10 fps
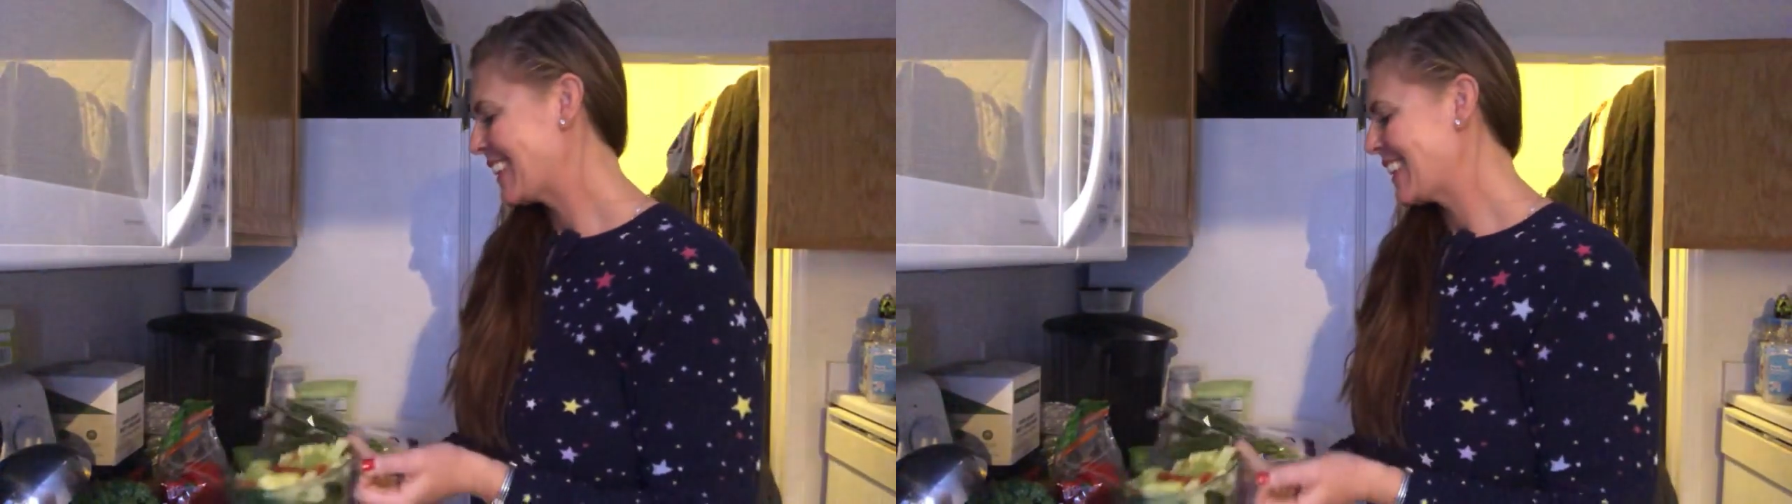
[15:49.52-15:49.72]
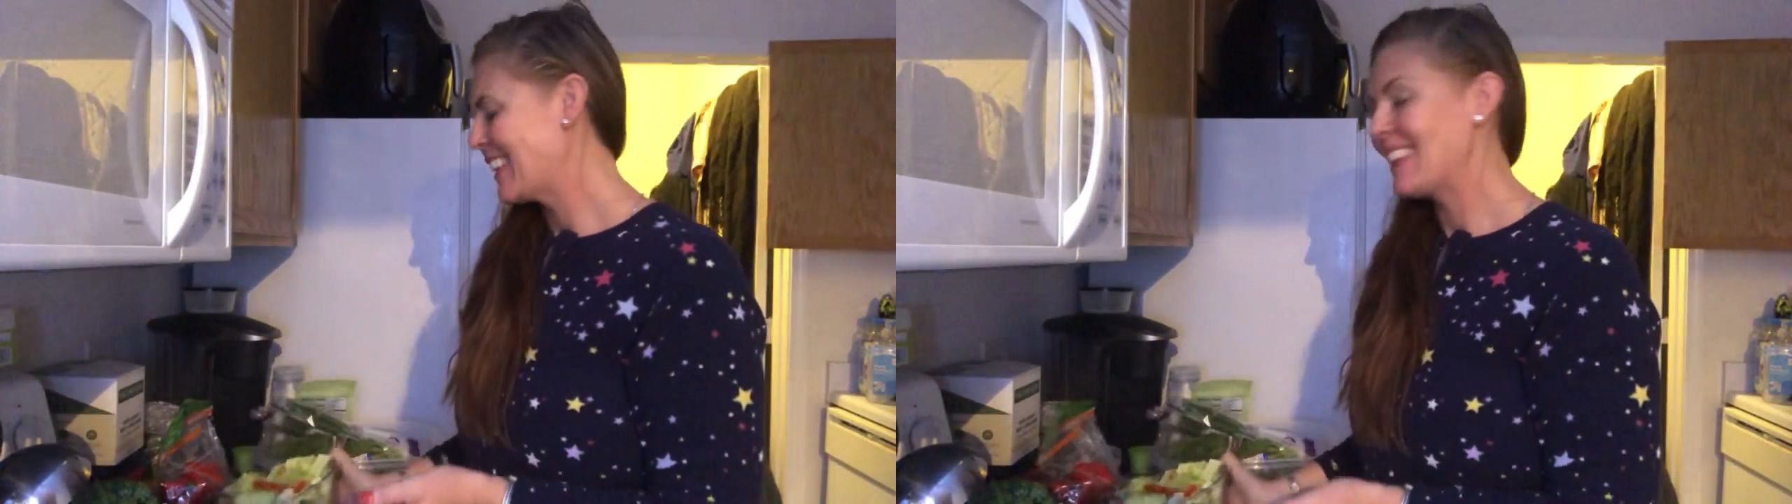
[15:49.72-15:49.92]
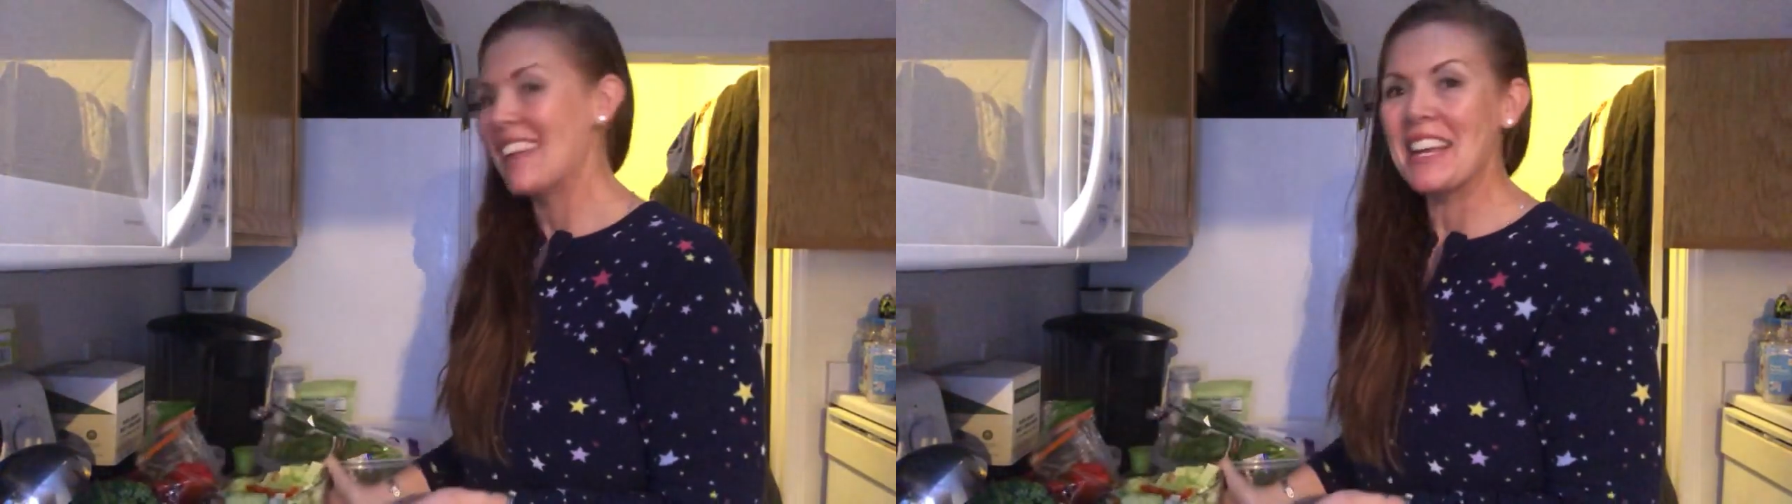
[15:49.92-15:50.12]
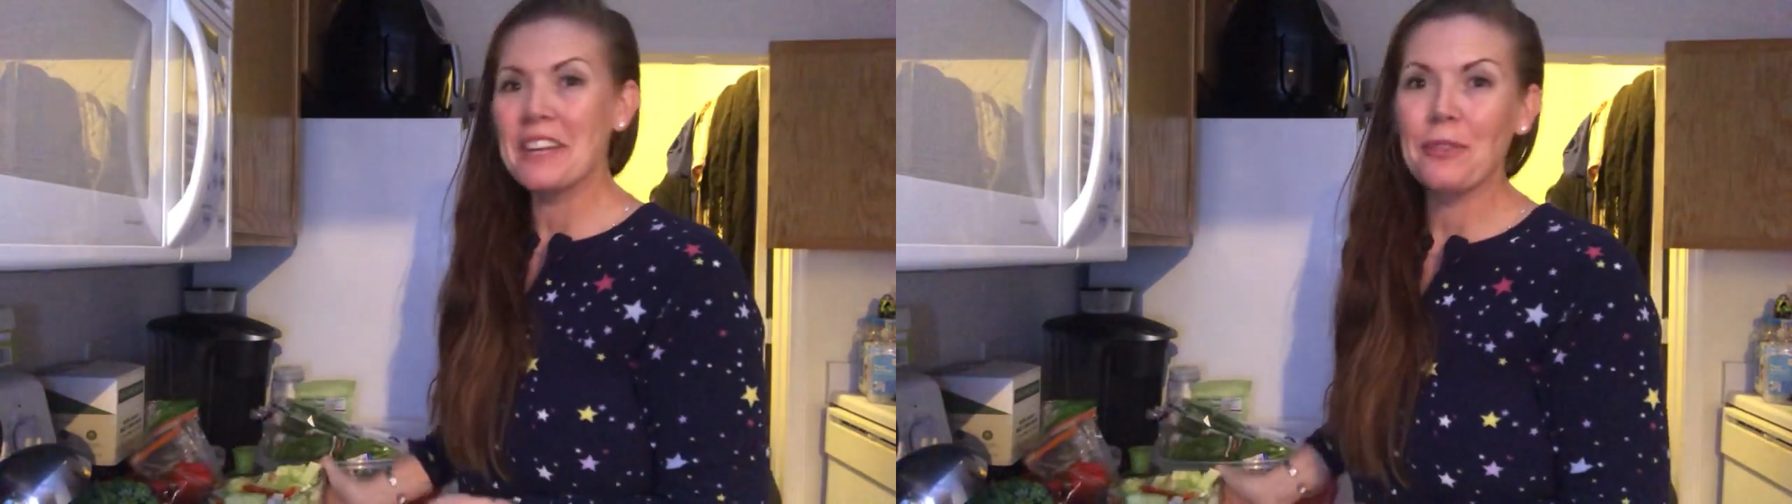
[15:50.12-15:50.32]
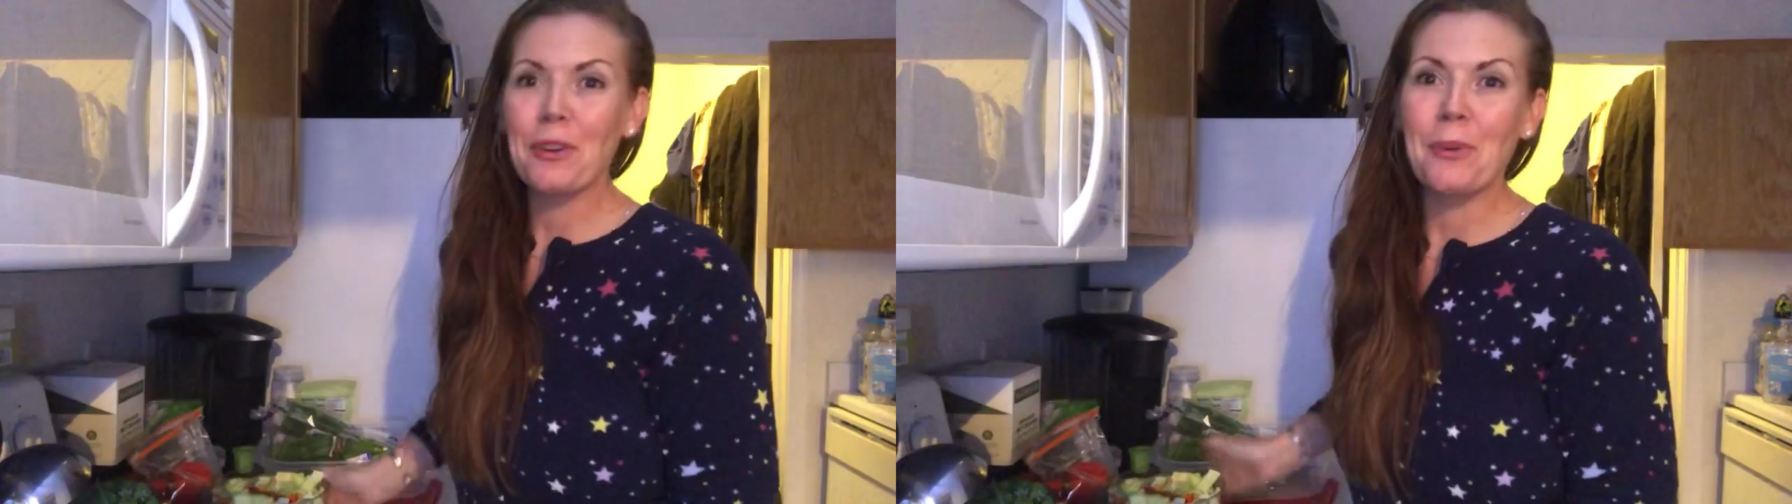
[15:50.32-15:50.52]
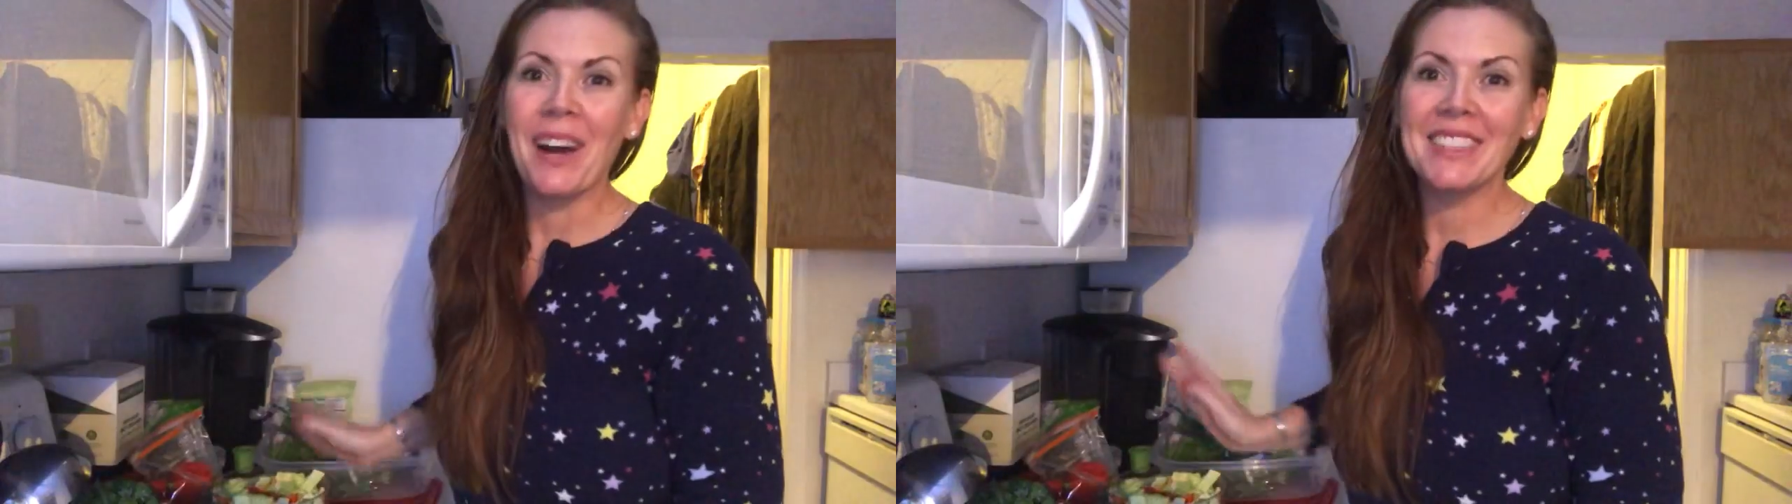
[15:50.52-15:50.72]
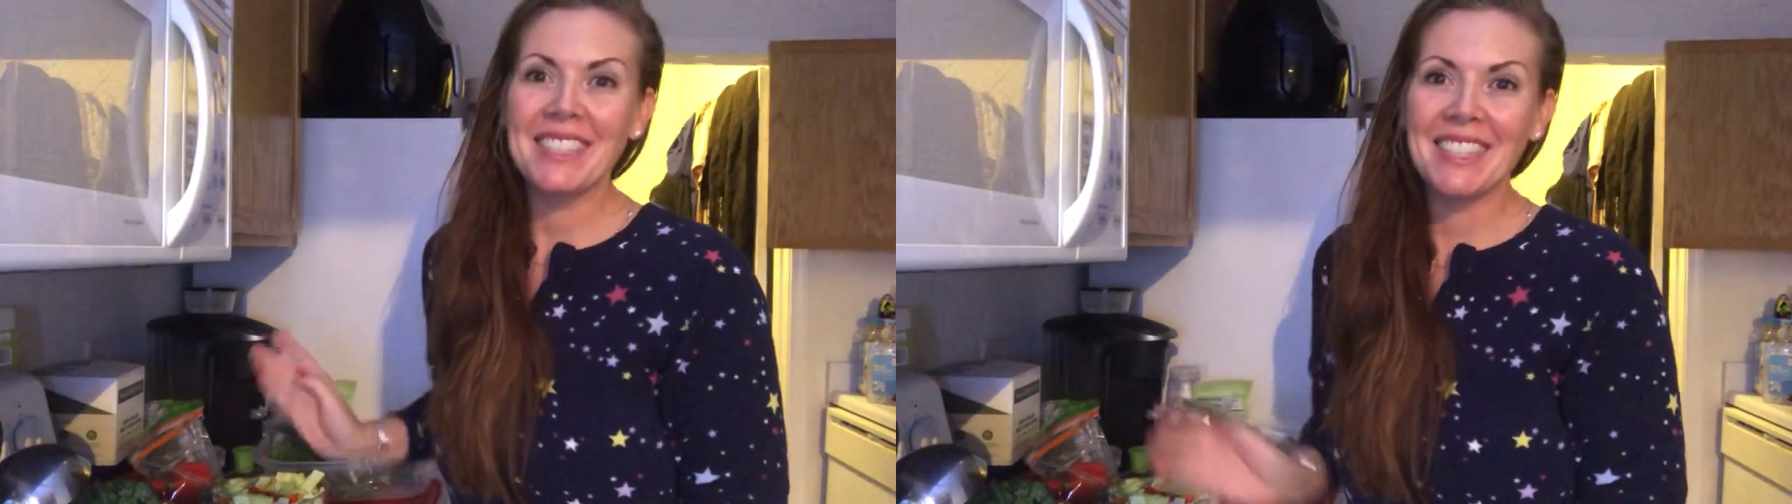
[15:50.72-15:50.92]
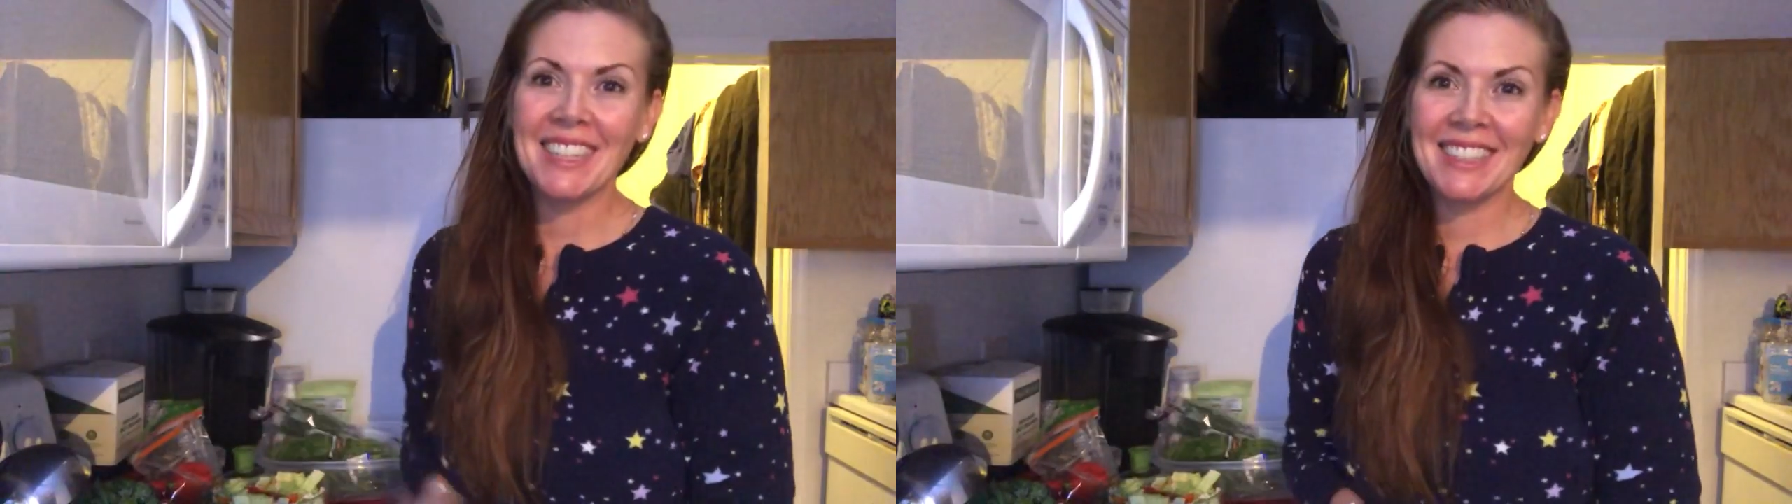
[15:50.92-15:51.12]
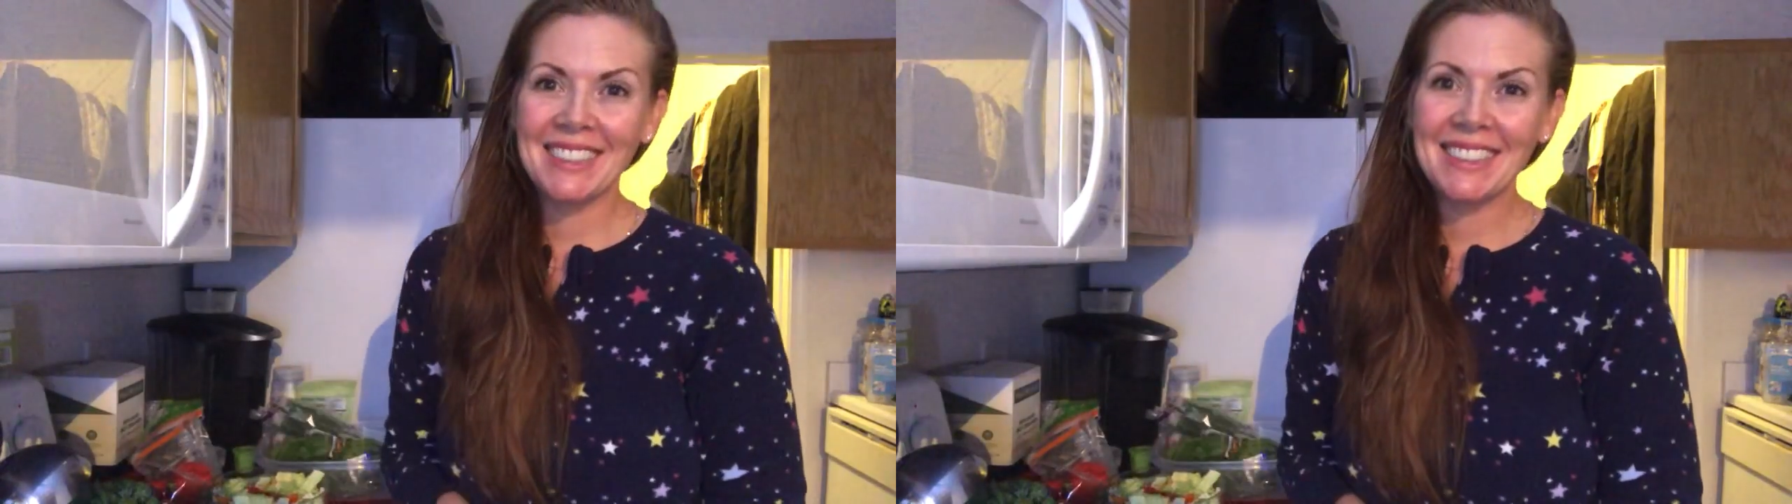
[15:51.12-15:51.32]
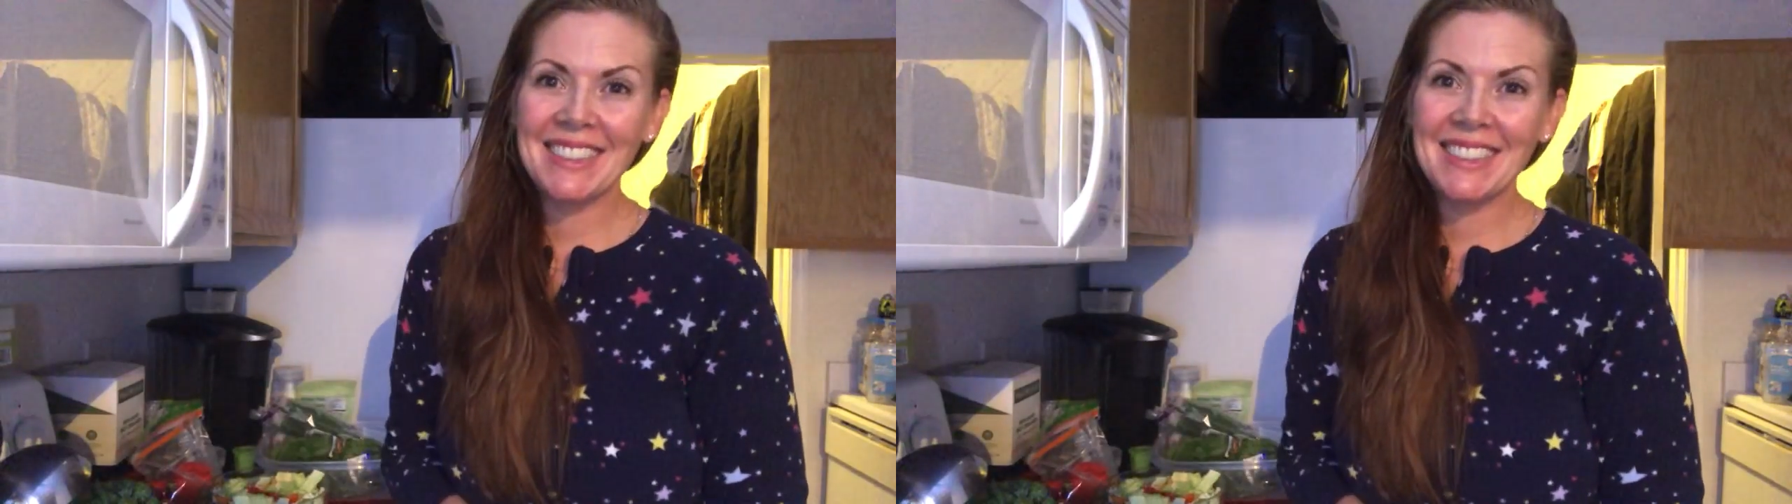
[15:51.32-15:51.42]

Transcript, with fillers: Thank you for watching.